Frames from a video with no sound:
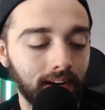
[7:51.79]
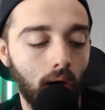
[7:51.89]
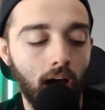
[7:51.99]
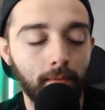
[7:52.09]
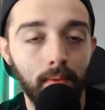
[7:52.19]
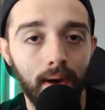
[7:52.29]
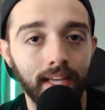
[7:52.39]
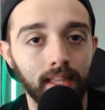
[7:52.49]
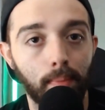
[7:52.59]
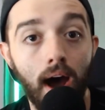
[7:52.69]
Now, I've been
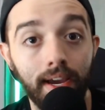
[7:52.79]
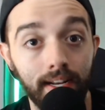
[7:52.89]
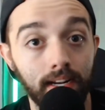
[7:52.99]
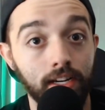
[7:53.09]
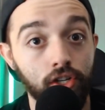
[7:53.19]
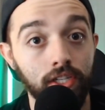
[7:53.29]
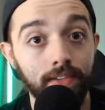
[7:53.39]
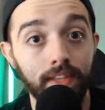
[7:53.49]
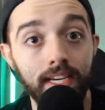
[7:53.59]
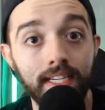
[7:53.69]
buying the pocket
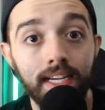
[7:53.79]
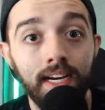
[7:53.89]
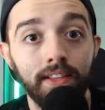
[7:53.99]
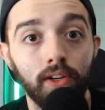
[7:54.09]
editions of these.